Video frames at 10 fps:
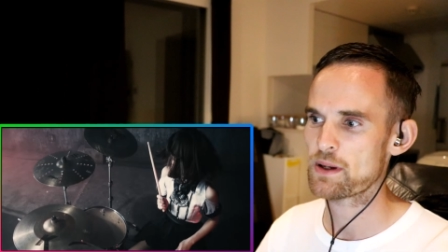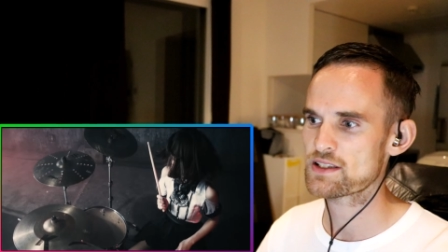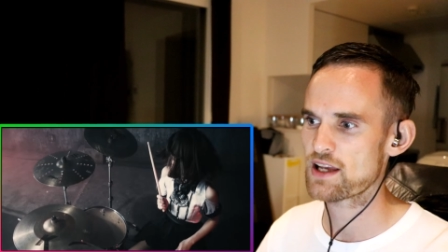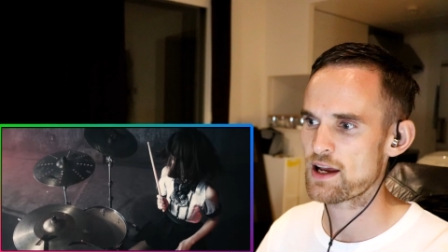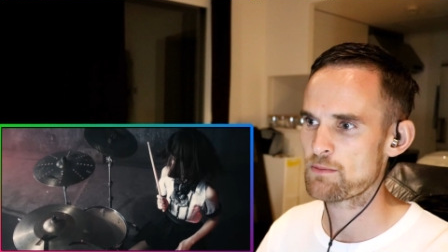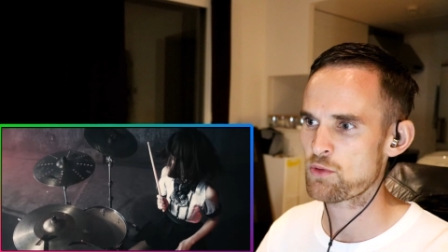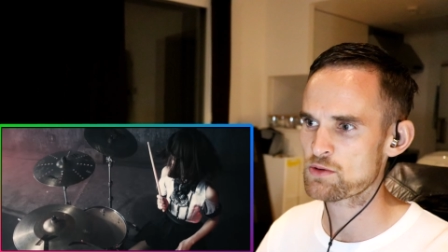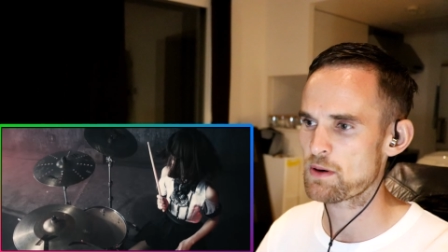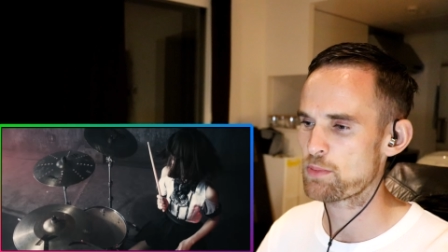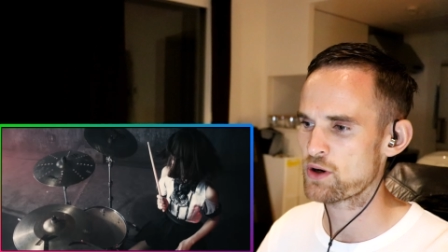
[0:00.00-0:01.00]
But um,
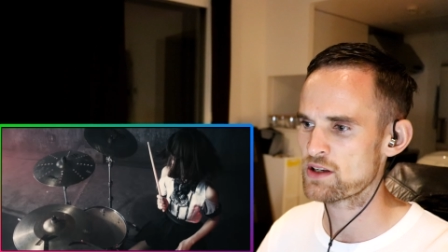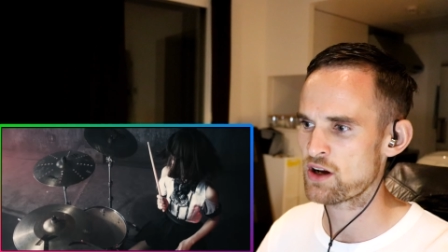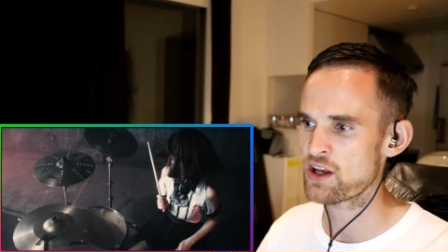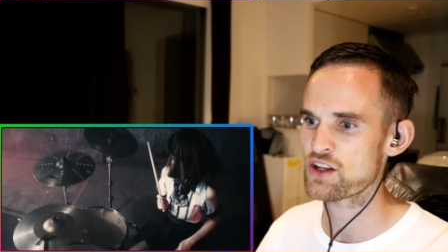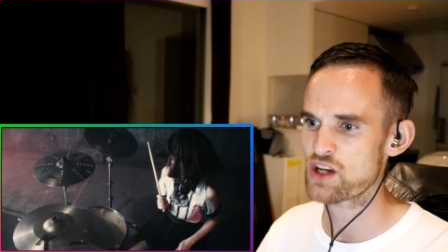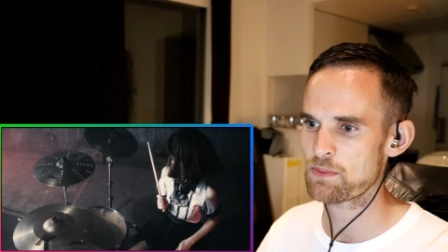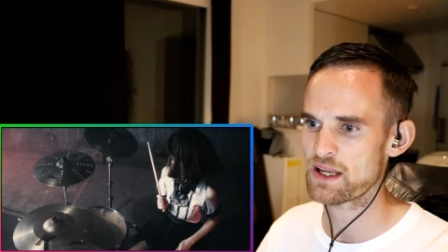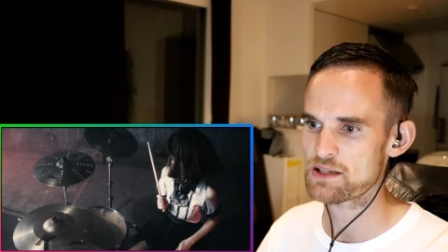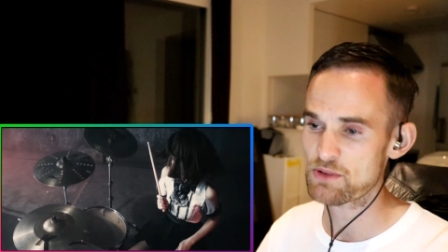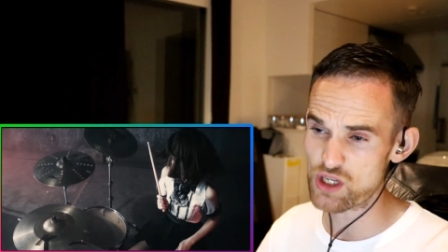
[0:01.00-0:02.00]
what was my point? Oh yeah,
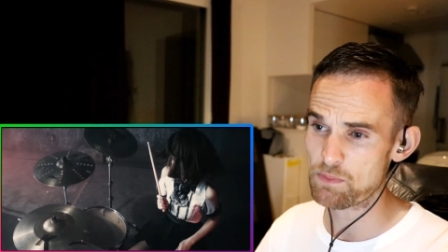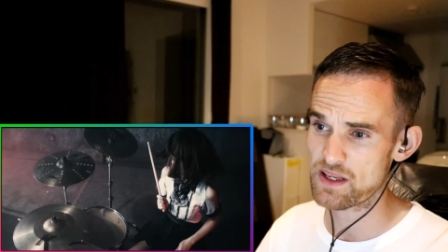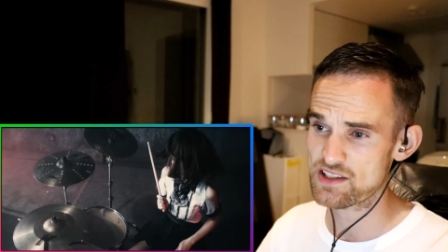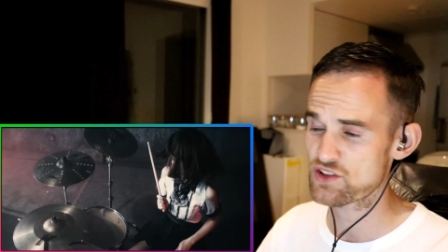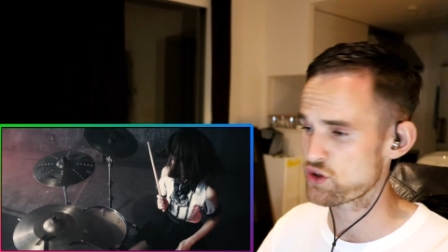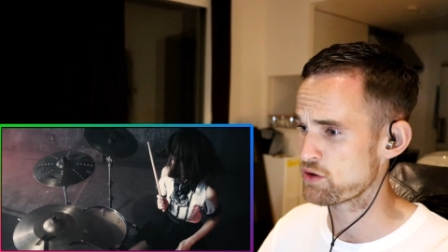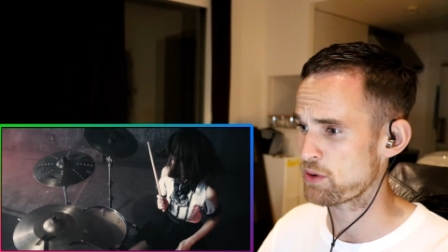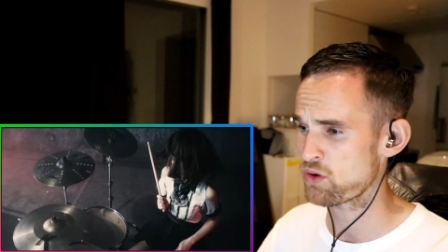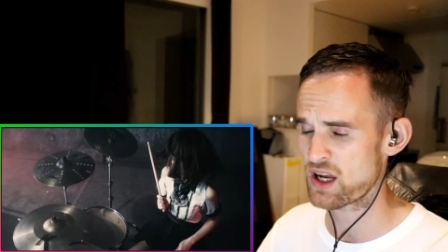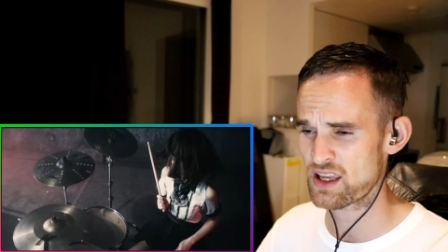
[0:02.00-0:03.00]
Japanese. My Japanese is
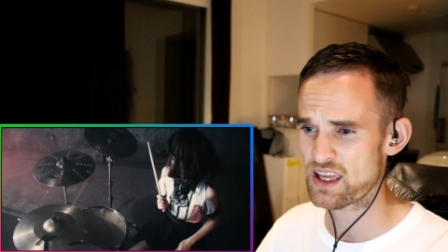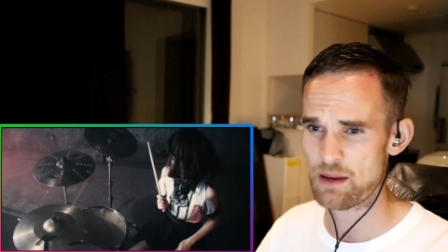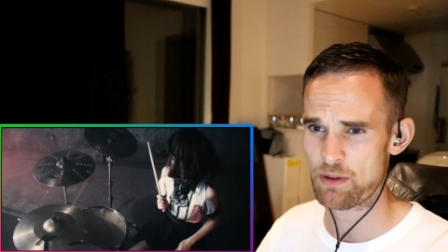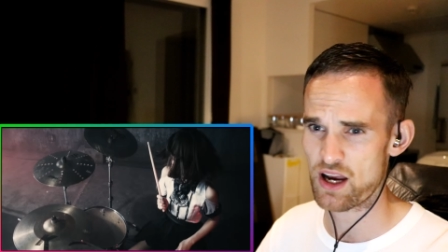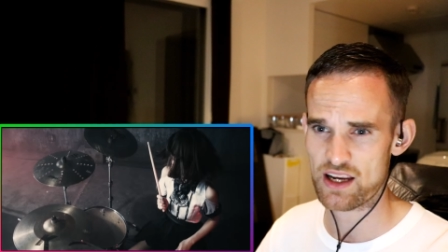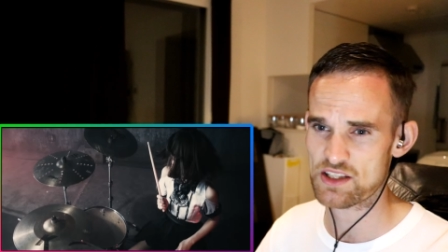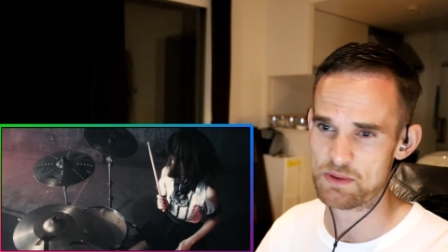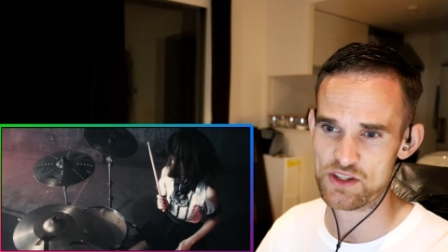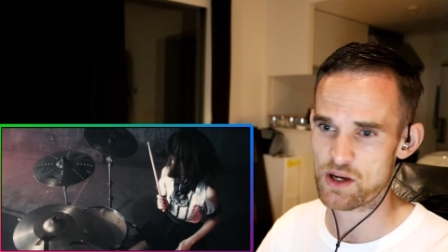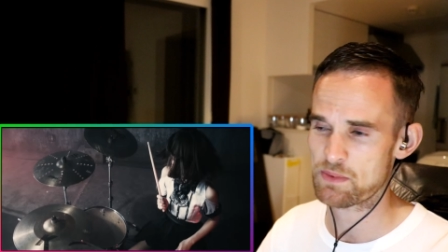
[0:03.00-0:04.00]
doable. Like I can get by, I can
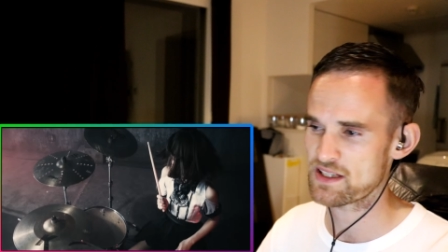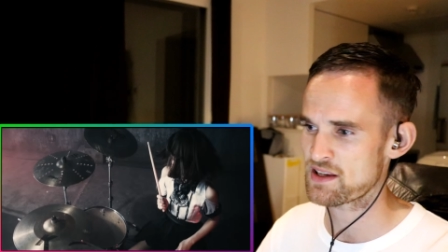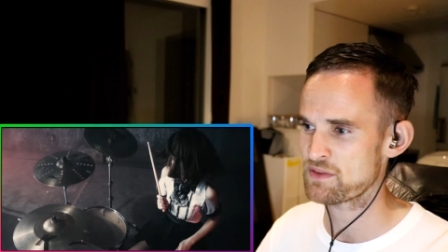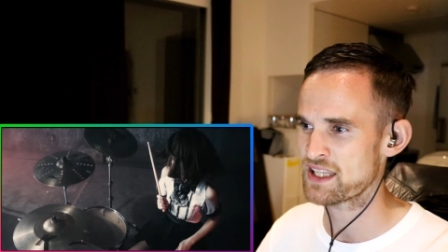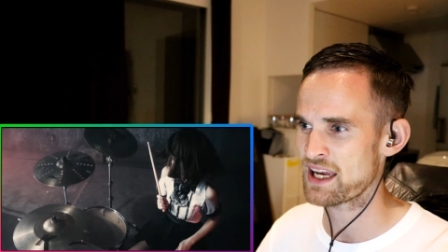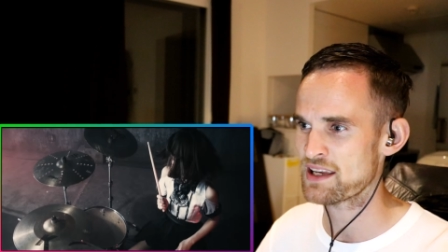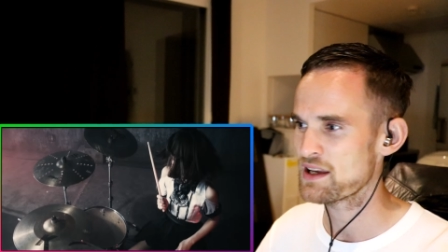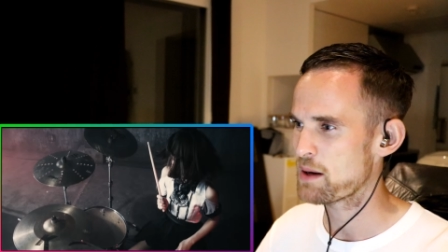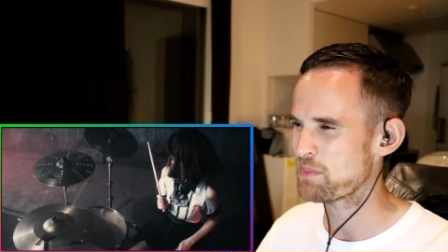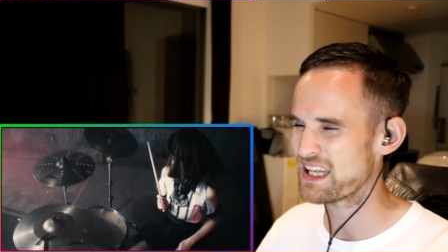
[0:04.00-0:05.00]
speak Japanese every day,
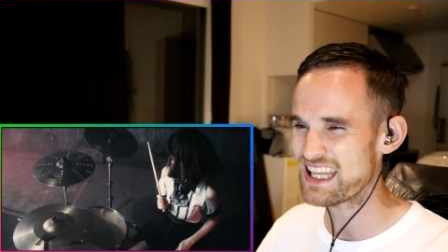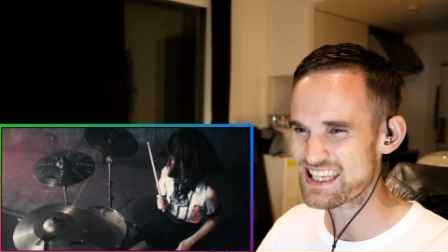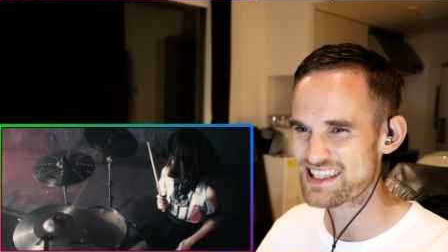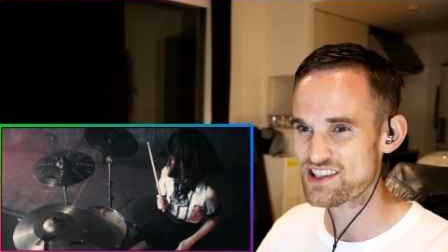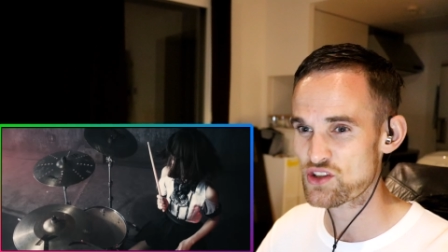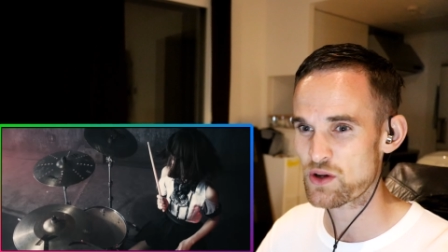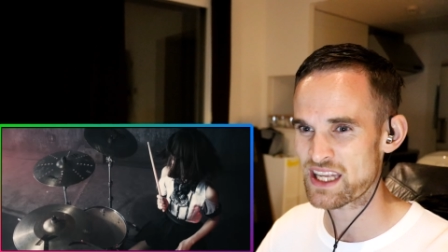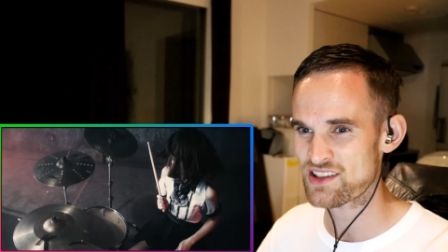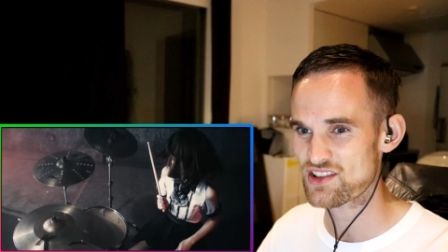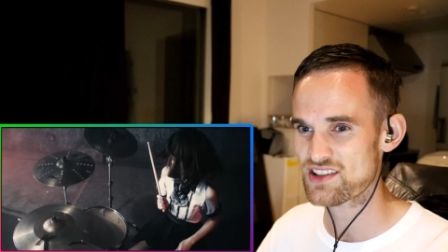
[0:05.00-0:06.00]
but listening to
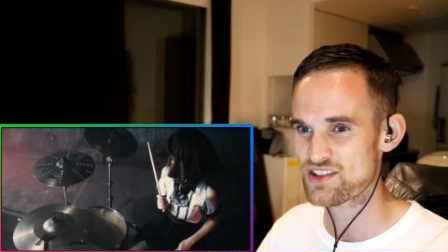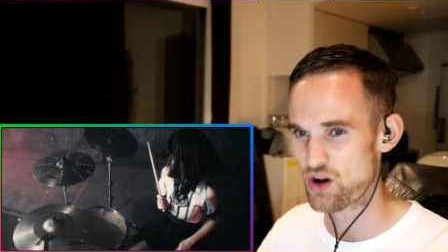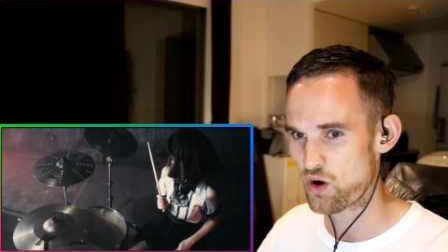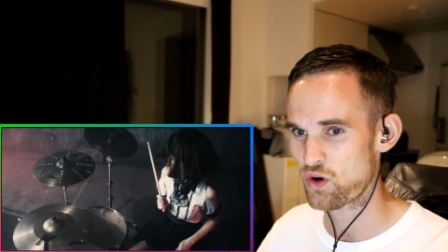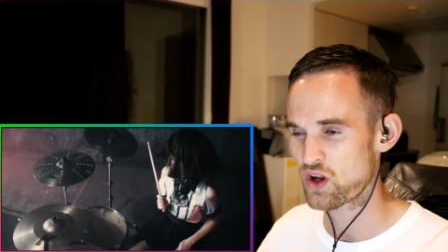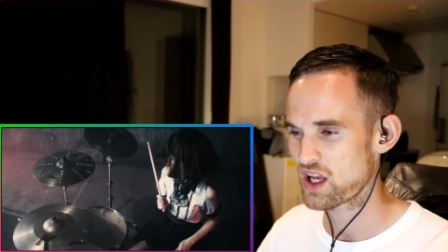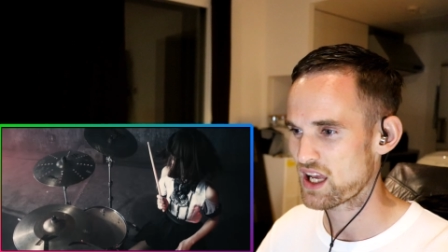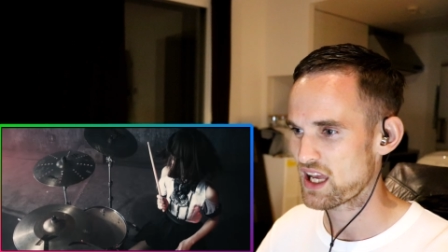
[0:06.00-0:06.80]
it in song,